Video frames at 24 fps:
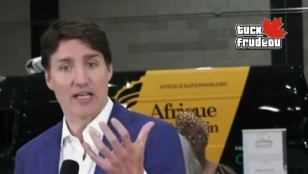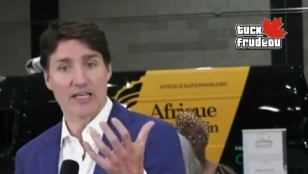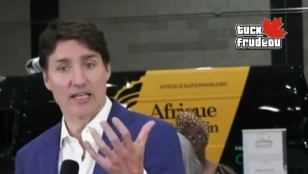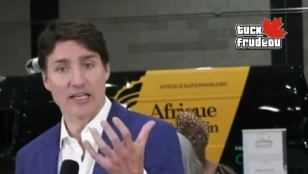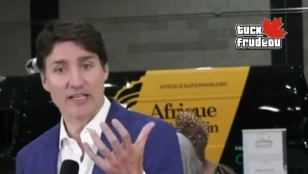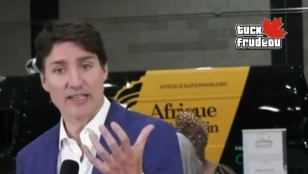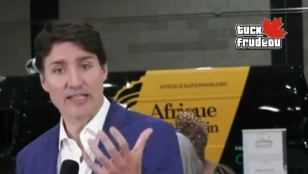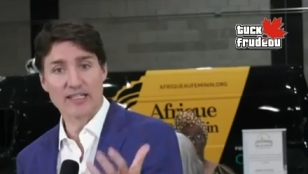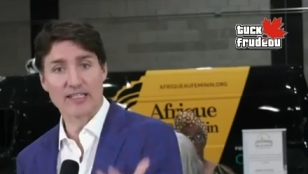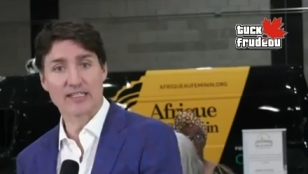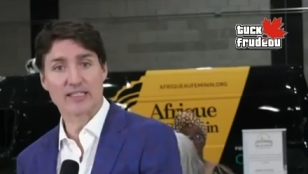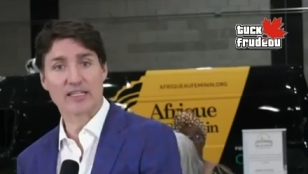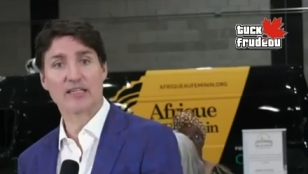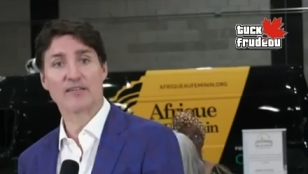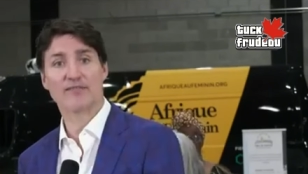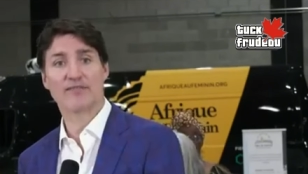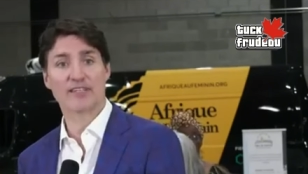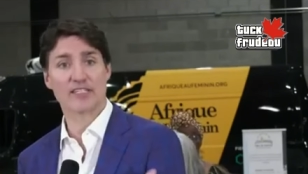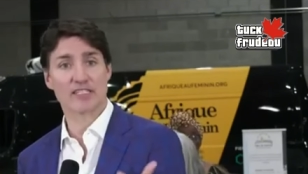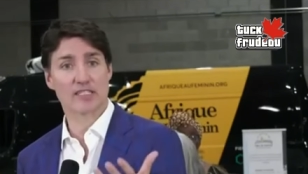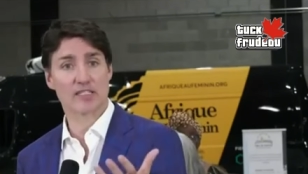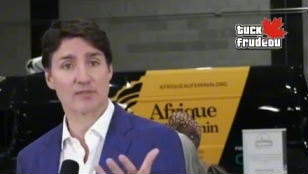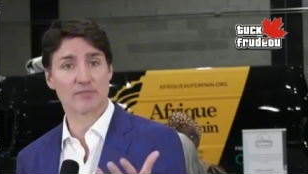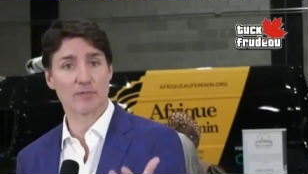a
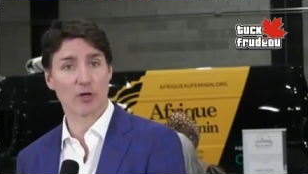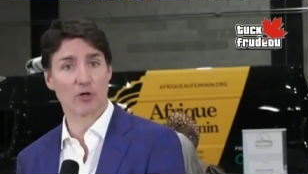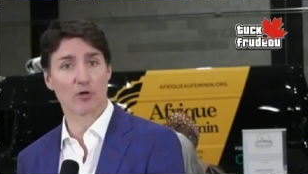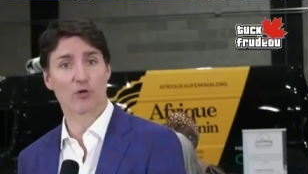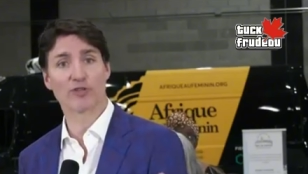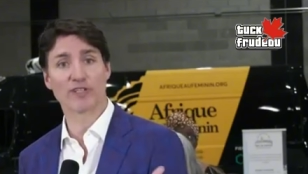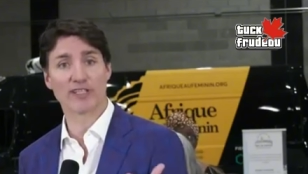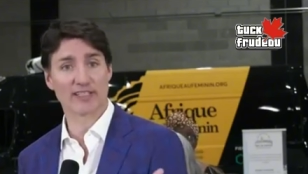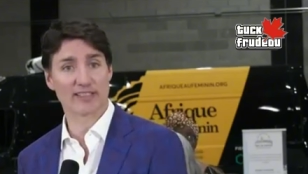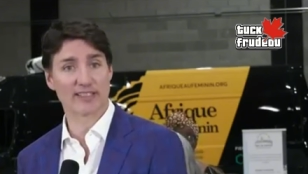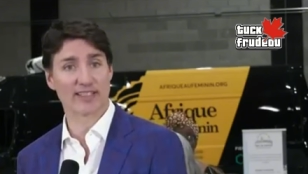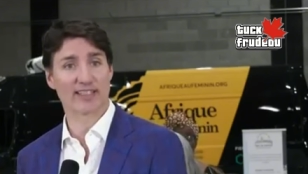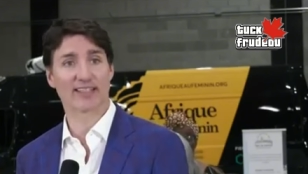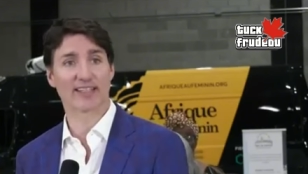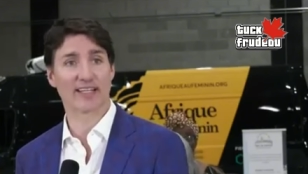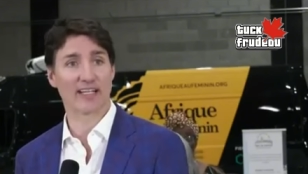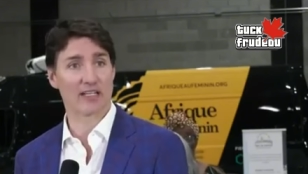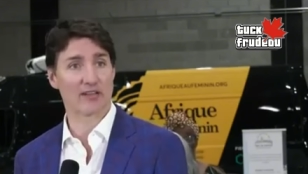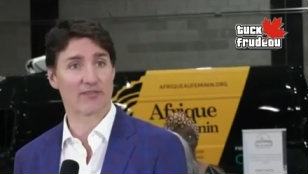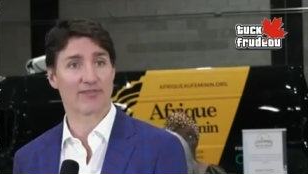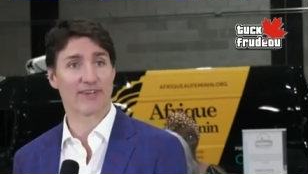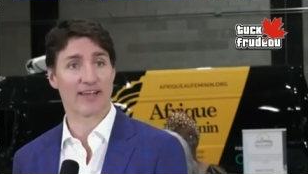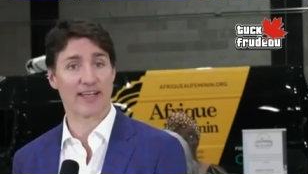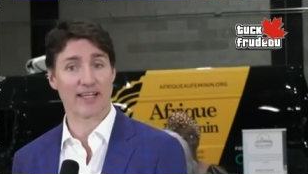positive impact on
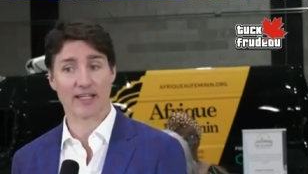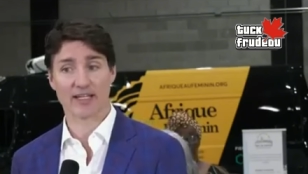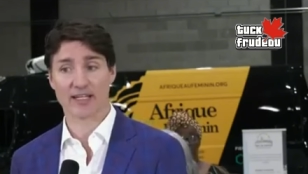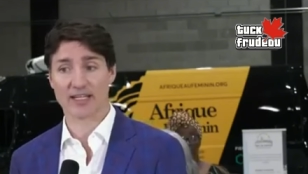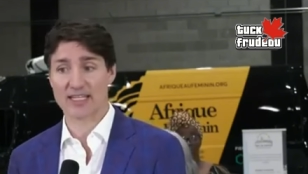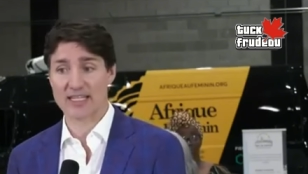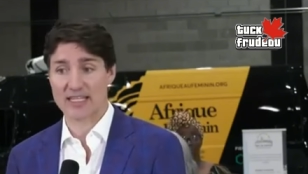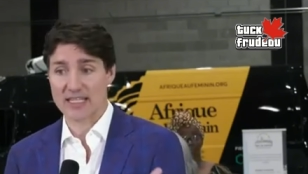Canadians.